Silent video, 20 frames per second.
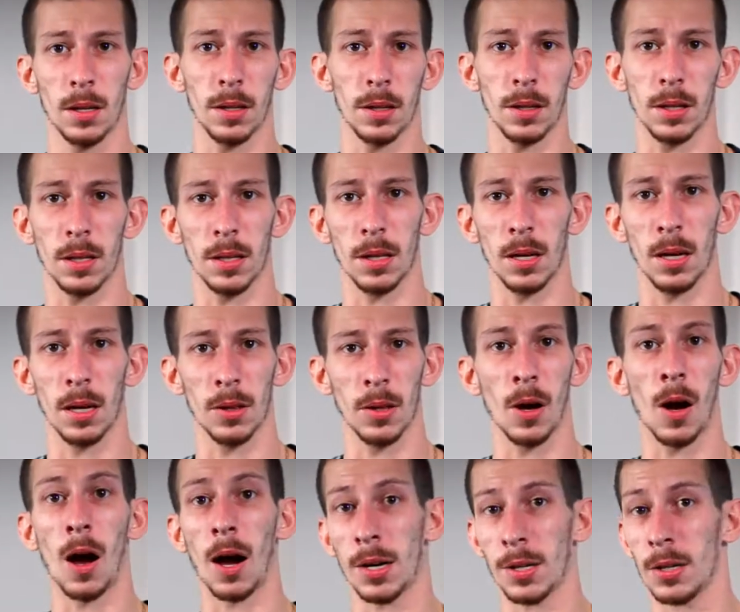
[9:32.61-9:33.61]
the
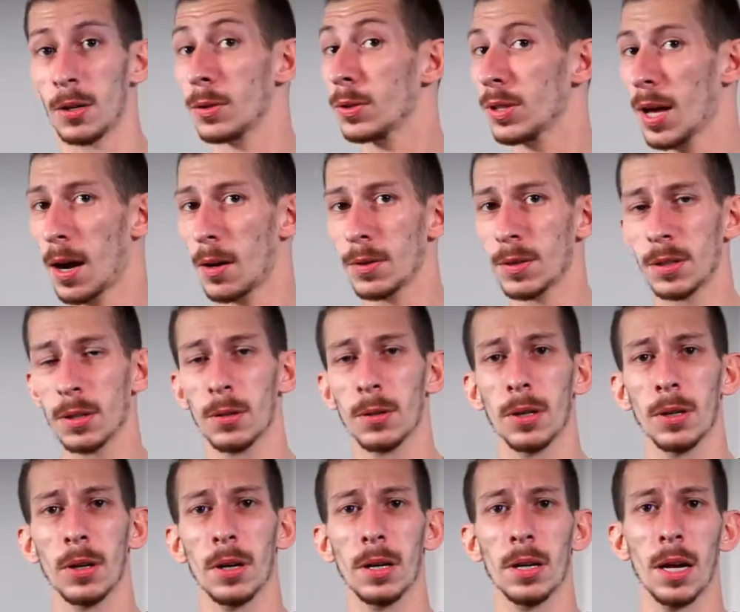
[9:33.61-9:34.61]
audio sound so
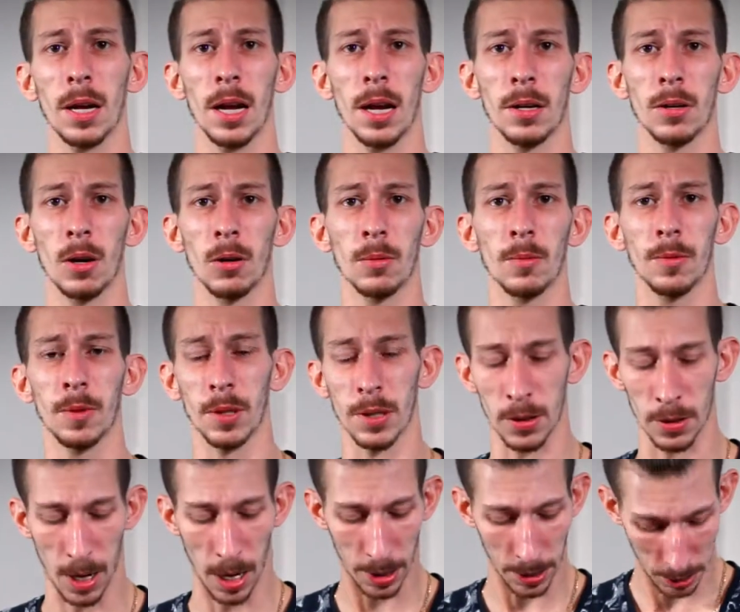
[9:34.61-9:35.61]
good, and hopefully
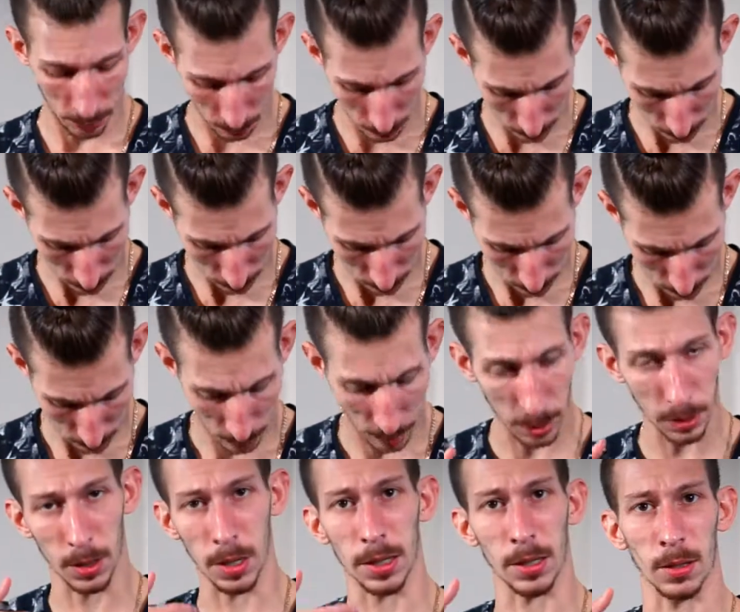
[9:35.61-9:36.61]
you're not hearing
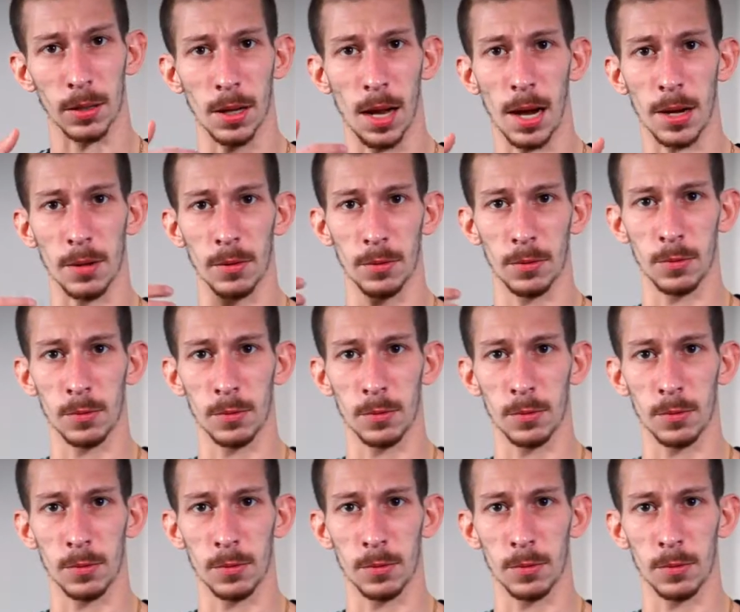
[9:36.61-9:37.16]
like a lot of